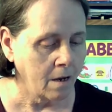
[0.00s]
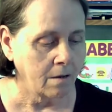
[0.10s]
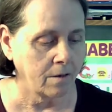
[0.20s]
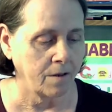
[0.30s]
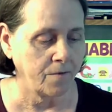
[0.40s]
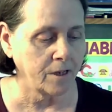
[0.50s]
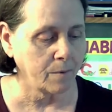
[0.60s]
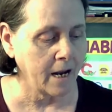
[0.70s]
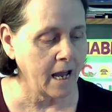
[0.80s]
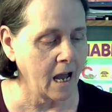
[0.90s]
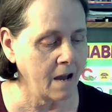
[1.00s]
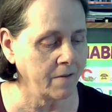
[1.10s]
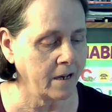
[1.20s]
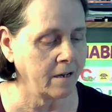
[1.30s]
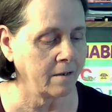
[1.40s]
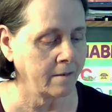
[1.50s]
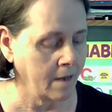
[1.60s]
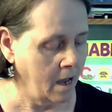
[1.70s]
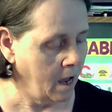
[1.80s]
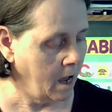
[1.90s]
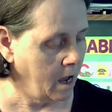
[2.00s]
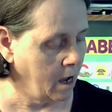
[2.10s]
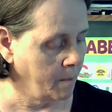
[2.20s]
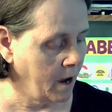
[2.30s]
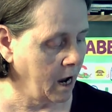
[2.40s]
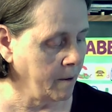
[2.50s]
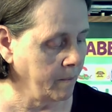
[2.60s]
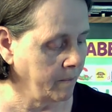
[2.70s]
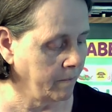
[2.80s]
So the first one I have is I